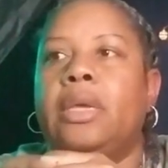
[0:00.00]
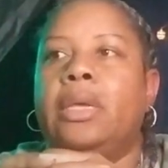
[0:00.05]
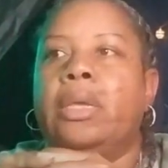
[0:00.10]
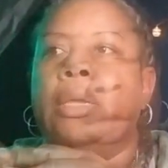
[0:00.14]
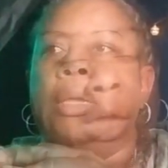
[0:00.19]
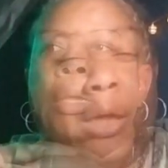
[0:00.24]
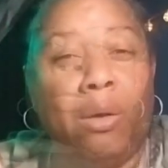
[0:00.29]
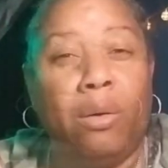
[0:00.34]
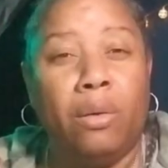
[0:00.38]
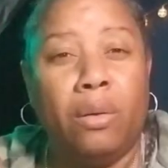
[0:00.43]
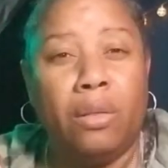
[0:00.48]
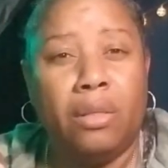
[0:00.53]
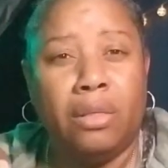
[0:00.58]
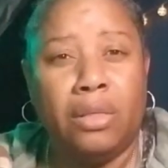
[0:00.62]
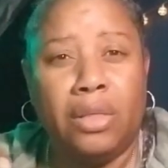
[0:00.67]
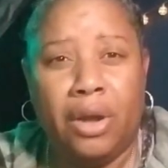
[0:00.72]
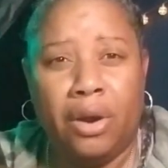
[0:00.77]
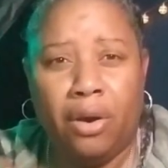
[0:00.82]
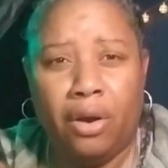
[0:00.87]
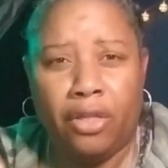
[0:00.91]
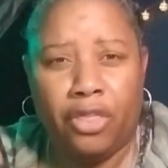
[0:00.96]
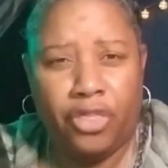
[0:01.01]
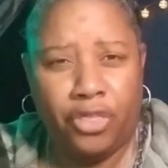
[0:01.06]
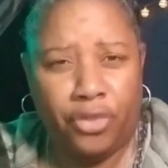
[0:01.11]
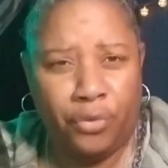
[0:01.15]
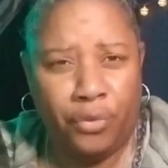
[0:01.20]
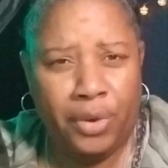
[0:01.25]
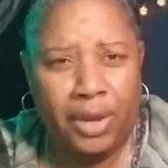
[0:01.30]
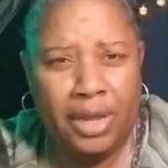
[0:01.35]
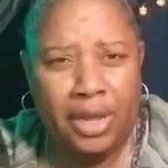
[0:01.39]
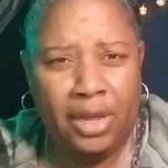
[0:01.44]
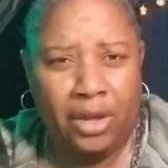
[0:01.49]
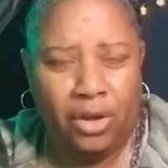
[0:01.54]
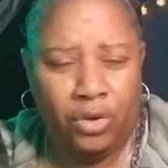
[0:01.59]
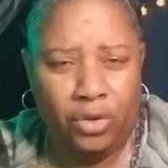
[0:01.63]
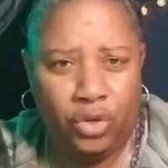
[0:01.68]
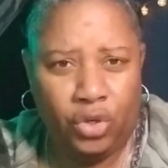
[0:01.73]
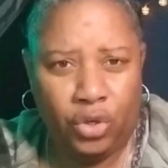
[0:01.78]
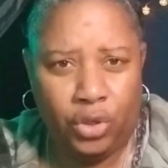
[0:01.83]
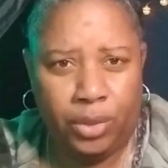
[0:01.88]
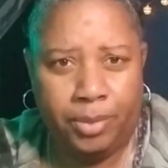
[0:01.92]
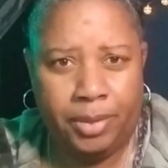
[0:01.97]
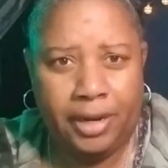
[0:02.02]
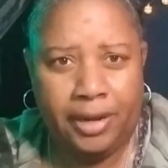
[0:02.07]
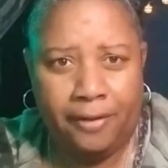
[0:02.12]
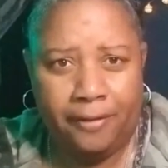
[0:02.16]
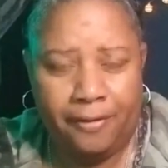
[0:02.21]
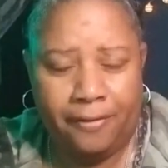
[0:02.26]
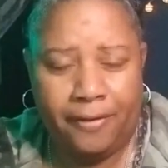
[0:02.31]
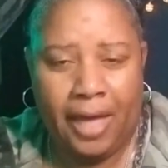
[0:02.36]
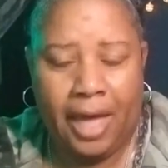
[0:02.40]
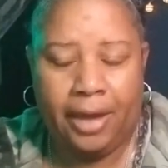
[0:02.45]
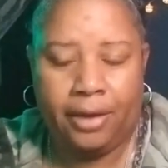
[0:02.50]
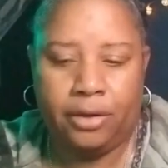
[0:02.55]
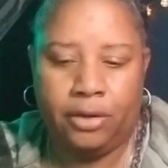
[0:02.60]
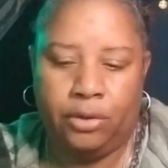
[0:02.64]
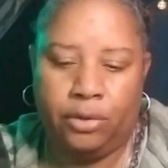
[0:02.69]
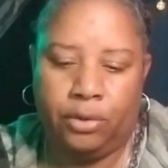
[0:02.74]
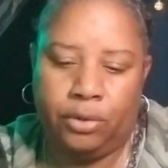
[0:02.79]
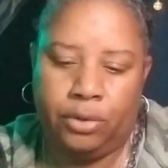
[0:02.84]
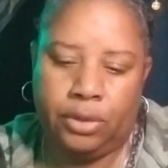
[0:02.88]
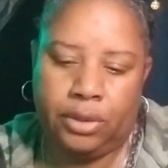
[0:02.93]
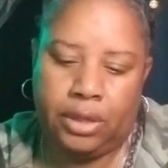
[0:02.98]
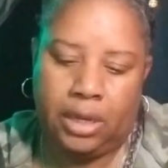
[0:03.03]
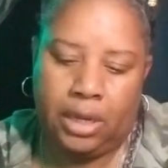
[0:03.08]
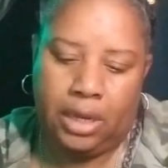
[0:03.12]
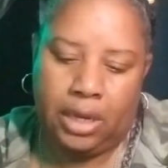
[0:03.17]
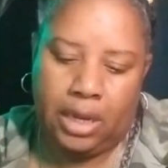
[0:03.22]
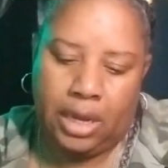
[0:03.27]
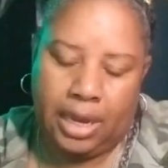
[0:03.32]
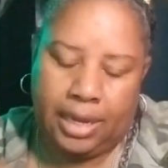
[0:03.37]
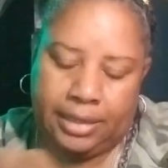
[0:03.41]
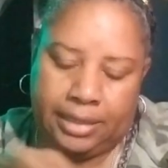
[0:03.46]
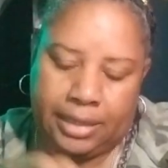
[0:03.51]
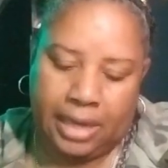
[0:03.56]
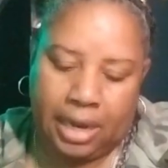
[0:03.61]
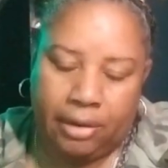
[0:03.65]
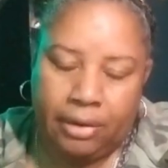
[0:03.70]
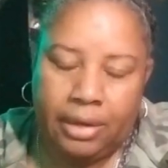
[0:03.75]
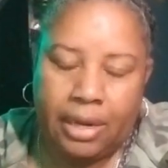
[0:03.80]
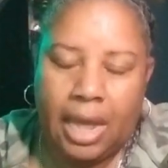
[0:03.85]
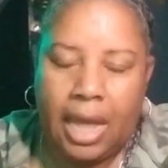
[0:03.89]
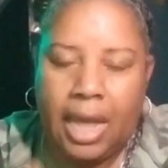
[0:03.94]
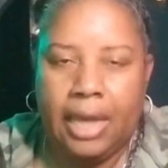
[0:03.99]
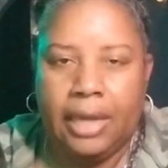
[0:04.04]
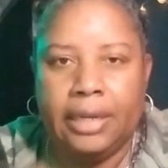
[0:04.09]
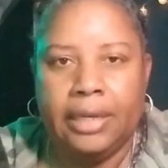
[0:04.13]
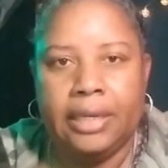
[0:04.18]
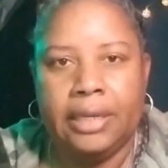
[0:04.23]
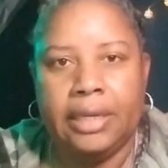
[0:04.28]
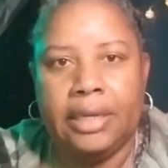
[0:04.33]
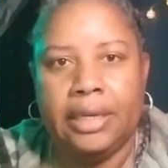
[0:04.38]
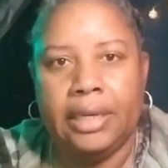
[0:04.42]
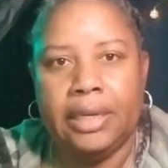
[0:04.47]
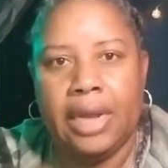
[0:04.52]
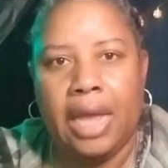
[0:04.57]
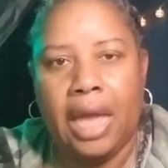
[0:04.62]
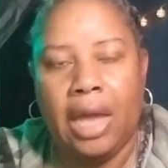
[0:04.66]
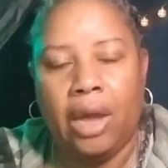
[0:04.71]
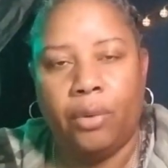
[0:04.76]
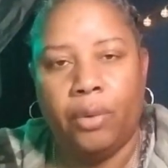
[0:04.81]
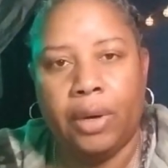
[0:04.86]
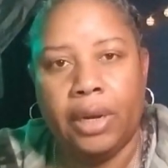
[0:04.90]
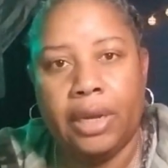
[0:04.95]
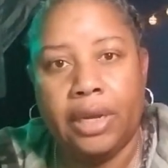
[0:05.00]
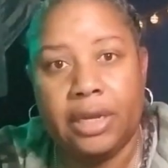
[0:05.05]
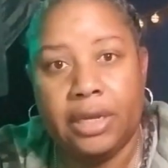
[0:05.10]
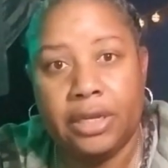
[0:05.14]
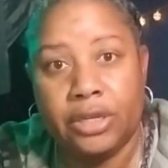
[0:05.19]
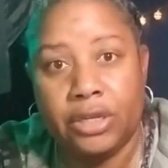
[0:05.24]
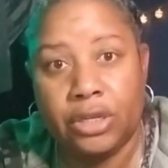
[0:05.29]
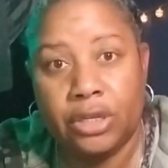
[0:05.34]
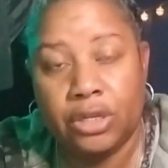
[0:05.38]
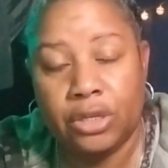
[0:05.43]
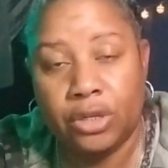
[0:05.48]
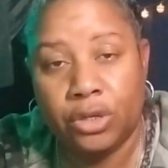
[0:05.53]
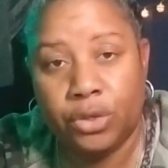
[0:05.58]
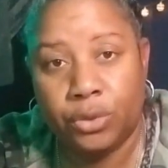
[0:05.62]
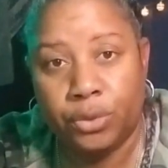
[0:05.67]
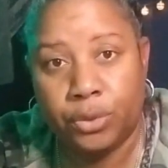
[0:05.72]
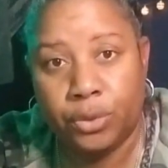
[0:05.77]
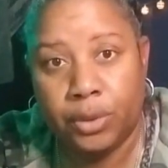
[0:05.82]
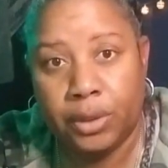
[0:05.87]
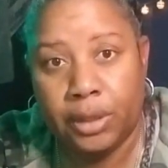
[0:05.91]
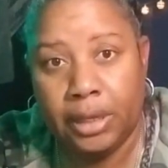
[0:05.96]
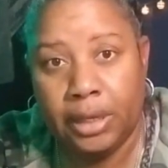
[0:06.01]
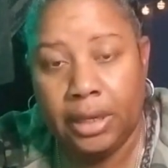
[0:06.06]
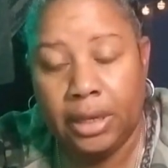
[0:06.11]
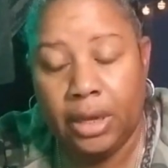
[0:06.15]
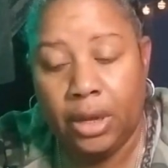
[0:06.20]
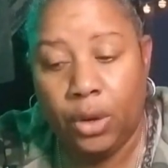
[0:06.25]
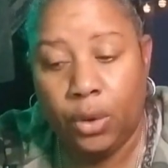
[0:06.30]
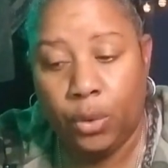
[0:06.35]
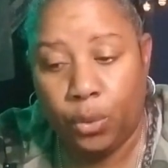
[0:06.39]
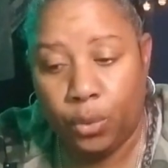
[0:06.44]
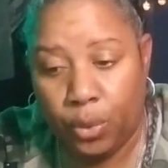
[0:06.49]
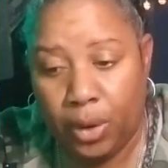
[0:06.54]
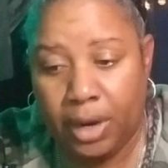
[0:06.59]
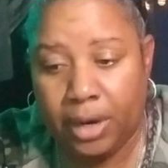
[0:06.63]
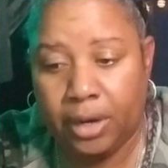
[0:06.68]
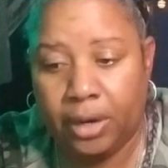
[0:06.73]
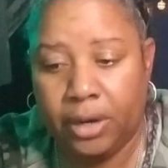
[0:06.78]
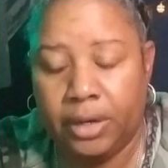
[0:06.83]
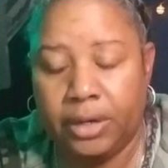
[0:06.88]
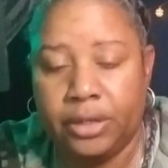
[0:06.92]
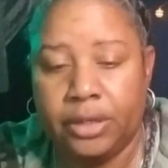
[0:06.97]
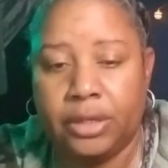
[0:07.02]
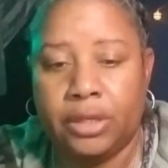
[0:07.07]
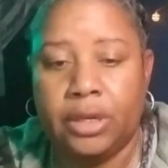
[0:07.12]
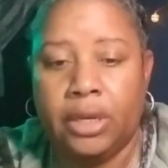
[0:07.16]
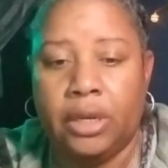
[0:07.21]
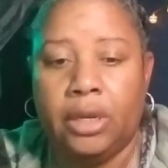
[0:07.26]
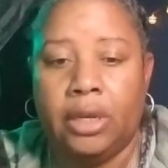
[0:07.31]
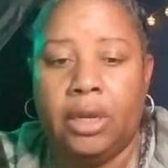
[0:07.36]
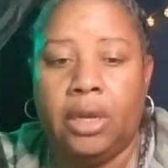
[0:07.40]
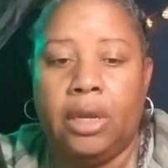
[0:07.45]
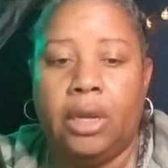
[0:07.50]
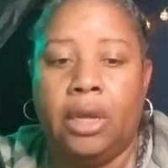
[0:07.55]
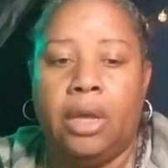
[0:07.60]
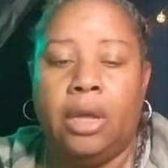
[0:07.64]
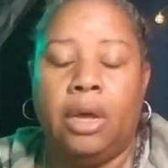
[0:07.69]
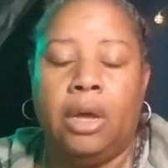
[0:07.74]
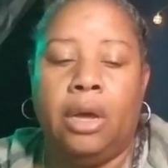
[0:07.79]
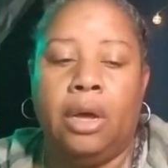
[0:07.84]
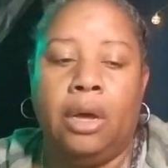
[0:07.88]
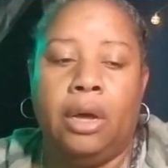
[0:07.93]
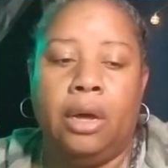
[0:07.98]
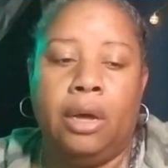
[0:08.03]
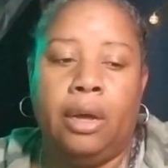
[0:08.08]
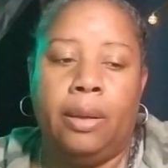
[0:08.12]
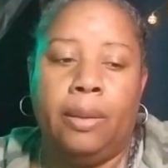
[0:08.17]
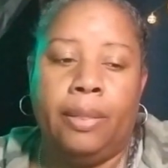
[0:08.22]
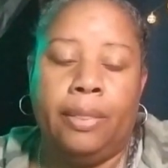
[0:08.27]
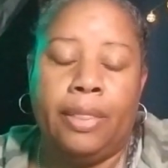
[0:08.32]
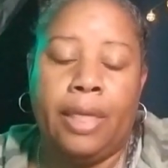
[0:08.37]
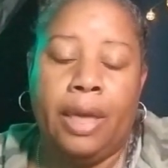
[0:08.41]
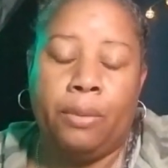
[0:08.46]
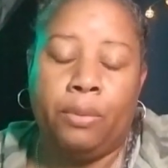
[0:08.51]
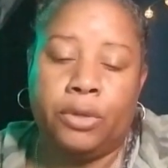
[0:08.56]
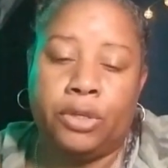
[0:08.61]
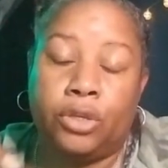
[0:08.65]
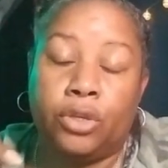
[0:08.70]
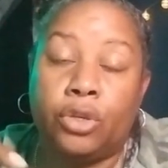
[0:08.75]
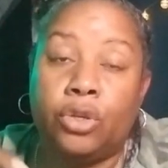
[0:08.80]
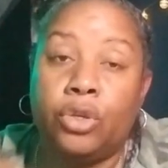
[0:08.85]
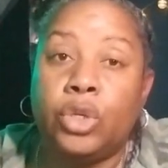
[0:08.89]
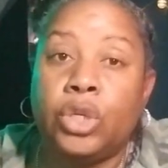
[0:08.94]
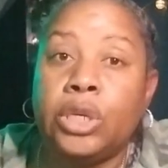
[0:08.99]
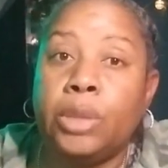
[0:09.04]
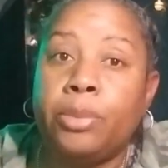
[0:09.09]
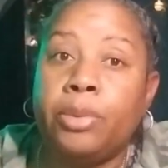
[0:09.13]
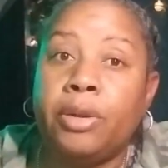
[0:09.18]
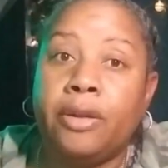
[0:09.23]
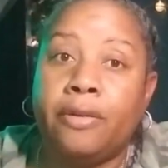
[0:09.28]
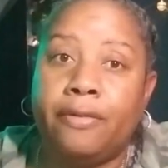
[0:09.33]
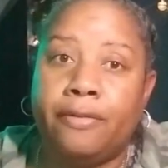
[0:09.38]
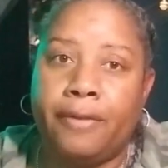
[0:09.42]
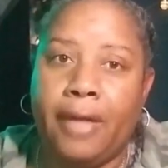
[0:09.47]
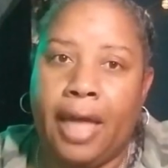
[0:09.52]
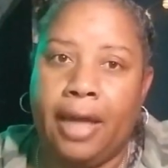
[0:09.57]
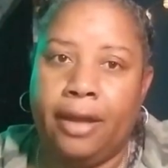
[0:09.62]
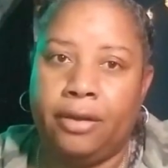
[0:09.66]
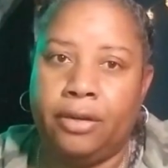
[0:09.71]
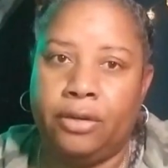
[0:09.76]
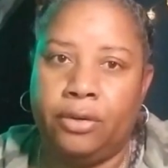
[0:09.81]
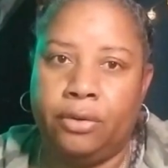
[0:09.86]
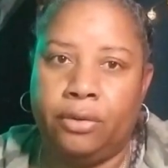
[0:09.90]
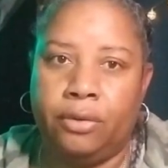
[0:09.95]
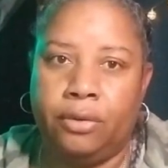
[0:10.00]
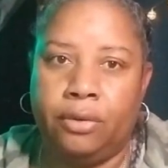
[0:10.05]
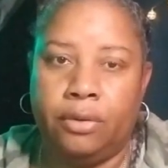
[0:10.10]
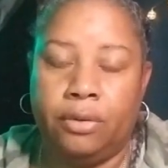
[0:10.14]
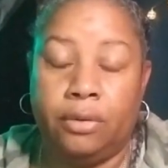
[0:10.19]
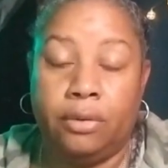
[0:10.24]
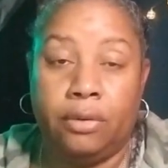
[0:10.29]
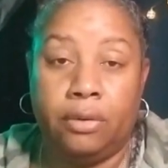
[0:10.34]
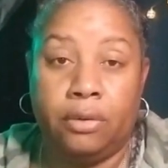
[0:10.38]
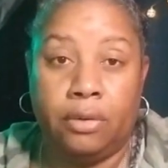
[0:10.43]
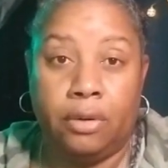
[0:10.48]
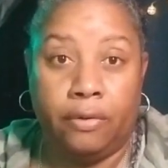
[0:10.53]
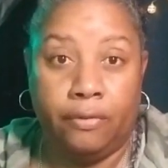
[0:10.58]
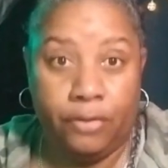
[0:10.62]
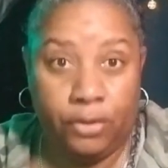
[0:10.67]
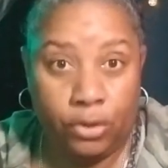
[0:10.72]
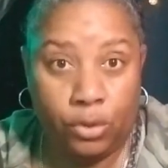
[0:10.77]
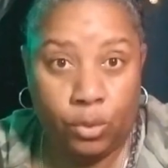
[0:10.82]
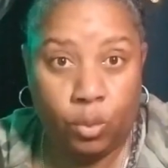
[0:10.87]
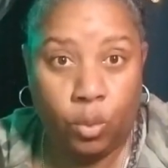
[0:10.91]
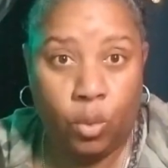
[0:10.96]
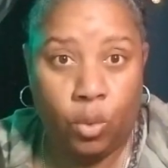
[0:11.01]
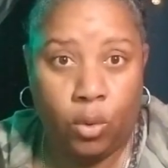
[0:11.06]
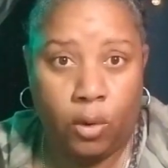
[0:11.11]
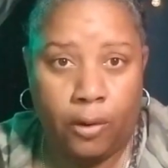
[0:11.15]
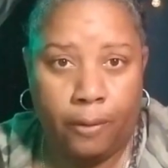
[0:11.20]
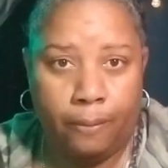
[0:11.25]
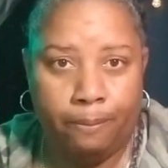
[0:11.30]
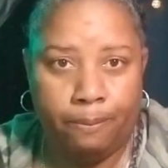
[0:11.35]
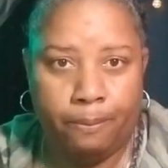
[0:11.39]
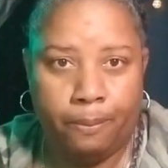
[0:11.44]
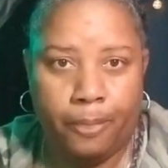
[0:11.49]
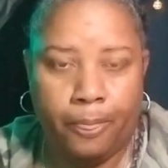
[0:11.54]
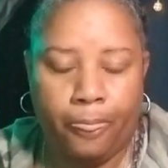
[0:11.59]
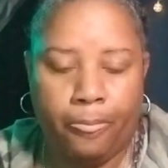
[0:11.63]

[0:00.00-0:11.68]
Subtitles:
Now, there are 3 contributing factors as outlined in our history records that was the contributing factor of this war.